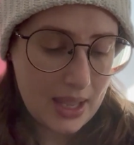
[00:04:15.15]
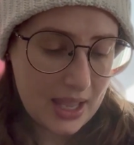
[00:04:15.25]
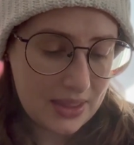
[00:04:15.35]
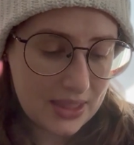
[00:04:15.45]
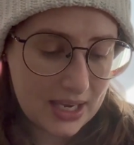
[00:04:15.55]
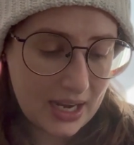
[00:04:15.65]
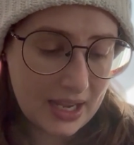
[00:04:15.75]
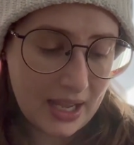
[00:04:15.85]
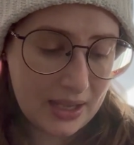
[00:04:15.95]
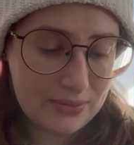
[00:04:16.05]
and then I
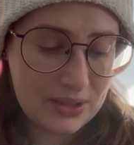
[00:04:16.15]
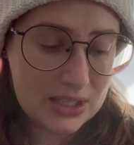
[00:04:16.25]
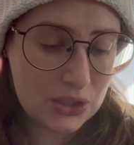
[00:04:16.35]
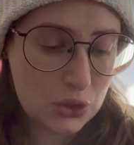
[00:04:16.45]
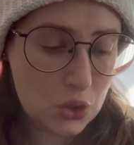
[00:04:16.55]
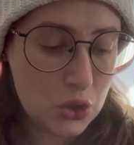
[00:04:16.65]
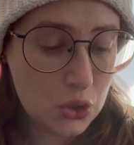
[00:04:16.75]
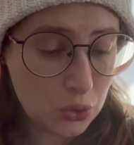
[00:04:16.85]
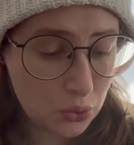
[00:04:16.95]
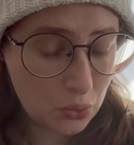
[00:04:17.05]
have this
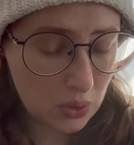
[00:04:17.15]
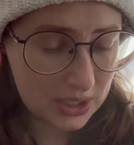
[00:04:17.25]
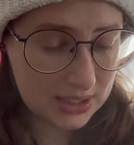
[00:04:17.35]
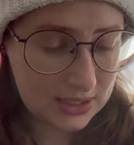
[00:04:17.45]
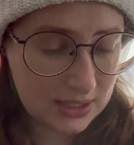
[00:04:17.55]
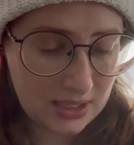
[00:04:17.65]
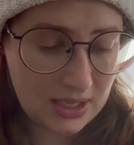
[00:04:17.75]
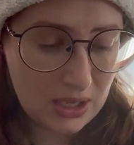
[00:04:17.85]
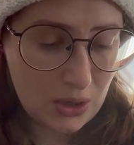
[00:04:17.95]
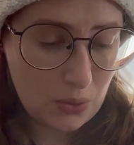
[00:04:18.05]
new one,
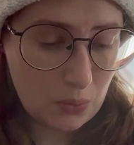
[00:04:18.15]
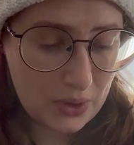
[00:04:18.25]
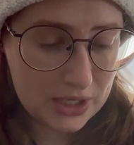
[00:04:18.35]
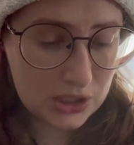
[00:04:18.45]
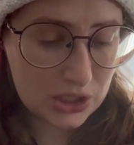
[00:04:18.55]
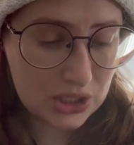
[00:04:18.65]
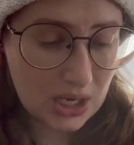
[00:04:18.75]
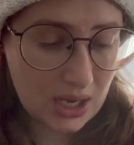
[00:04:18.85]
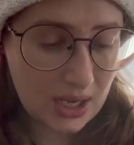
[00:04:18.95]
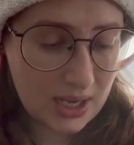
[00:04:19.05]
which
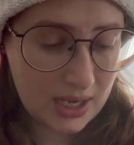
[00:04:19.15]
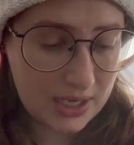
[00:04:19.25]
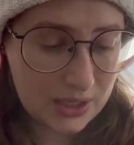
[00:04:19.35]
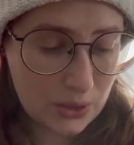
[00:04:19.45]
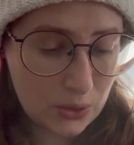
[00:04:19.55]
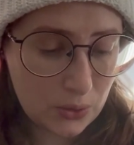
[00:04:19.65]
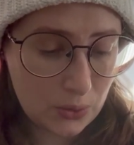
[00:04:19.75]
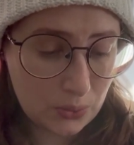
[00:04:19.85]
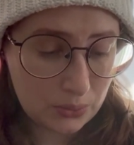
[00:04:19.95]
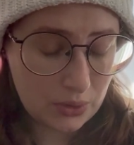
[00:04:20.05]
I
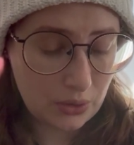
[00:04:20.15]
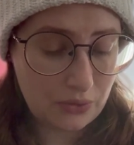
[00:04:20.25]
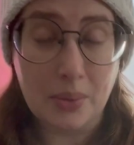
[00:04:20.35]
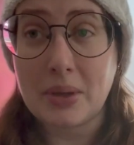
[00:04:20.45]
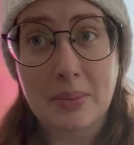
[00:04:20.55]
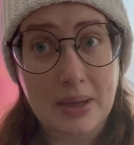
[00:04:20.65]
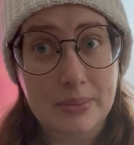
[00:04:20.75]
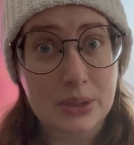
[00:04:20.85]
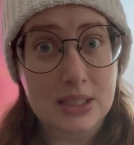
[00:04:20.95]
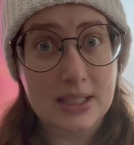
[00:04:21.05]
don't know if I'm going to be
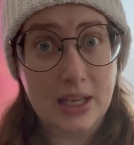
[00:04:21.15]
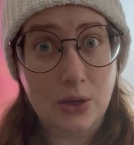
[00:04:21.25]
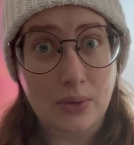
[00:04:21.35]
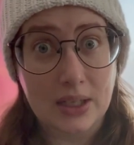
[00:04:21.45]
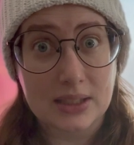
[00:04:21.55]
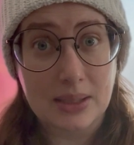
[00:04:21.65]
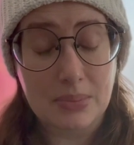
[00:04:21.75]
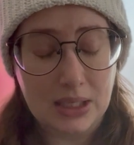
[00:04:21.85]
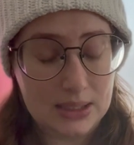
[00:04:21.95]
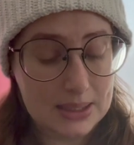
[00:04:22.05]
able to say correctly
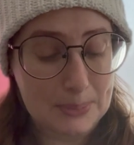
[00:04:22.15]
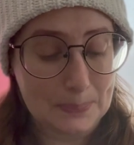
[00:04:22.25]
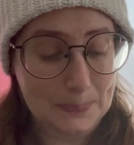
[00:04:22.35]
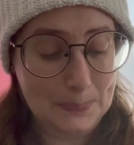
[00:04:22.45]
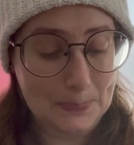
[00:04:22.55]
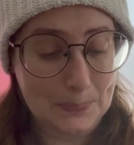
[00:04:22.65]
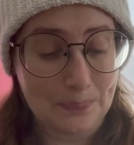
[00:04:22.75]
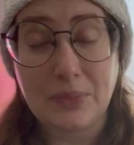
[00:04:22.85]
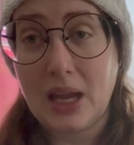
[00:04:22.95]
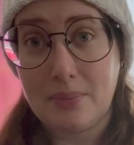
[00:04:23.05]
because
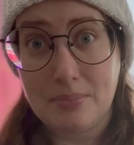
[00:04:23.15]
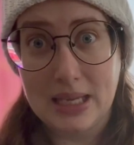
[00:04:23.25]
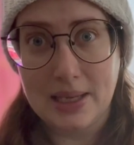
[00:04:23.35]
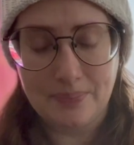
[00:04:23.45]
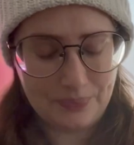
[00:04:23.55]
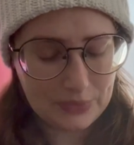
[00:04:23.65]
me.